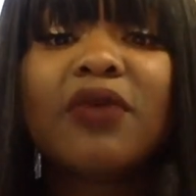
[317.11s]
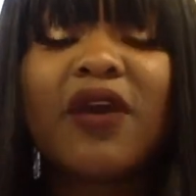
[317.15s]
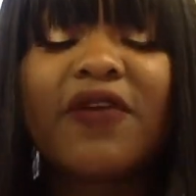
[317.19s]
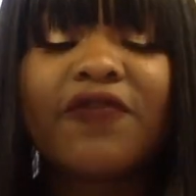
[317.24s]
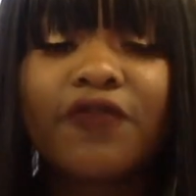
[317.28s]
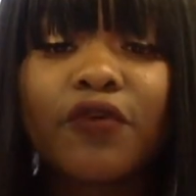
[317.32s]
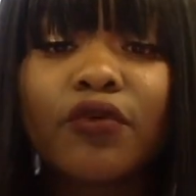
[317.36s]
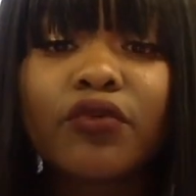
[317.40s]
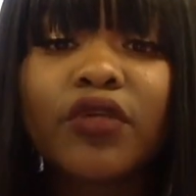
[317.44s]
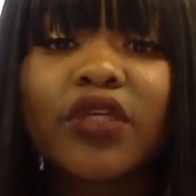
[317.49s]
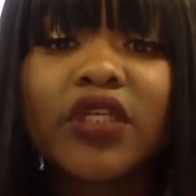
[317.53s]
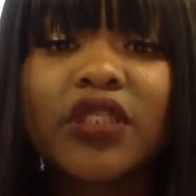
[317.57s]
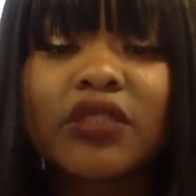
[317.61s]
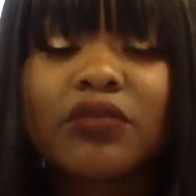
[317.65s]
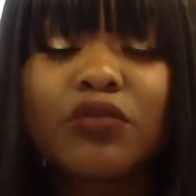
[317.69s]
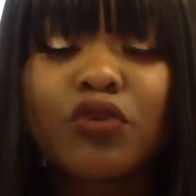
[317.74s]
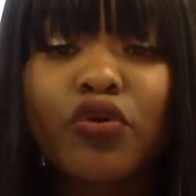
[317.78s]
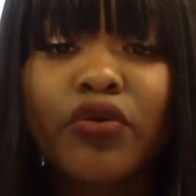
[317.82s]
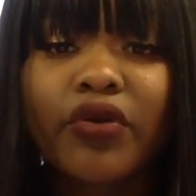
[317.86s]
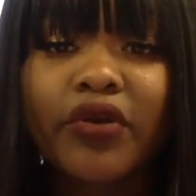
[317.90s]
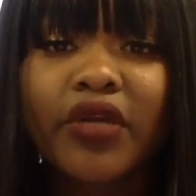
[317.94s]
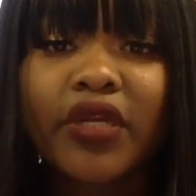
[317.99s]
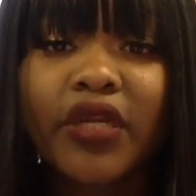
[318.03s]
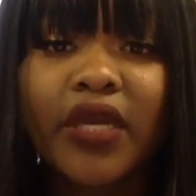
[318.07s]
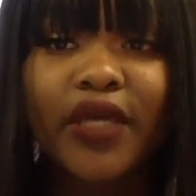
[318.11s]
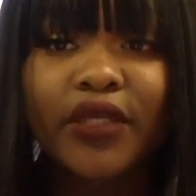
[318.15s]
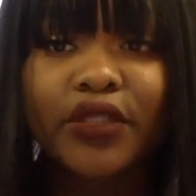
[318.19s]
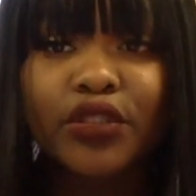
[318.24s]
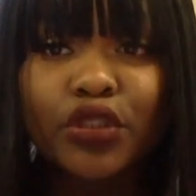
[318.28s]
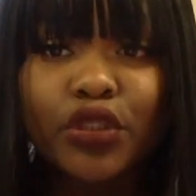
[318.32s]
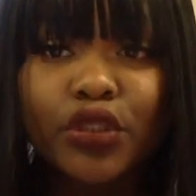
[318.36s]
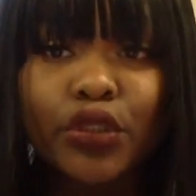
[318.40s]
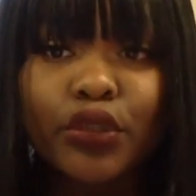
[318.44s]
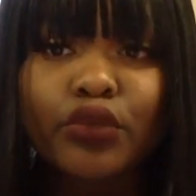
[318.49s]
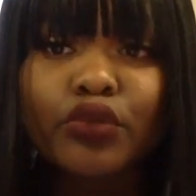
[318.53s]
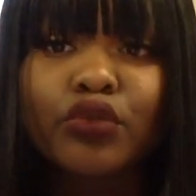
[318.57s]
My phone gets me
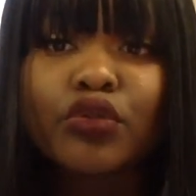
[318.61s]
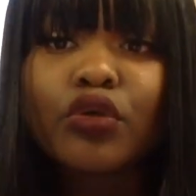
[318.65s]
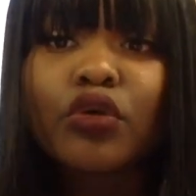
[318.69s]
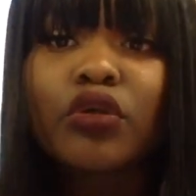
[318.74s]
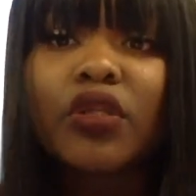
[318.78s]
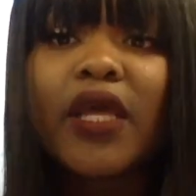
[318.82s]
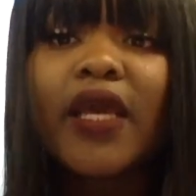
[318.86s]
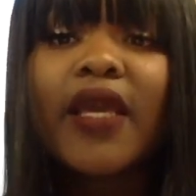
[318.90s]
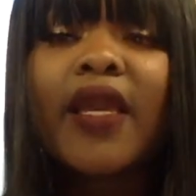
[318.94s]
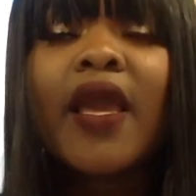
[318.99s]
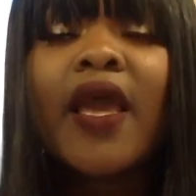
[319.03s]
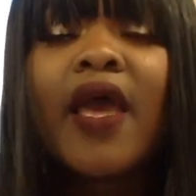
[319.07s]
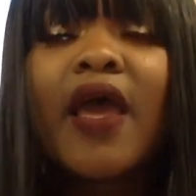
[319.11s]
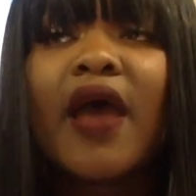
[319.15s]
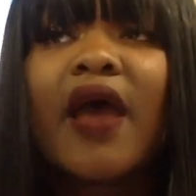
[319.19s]
organized too. So like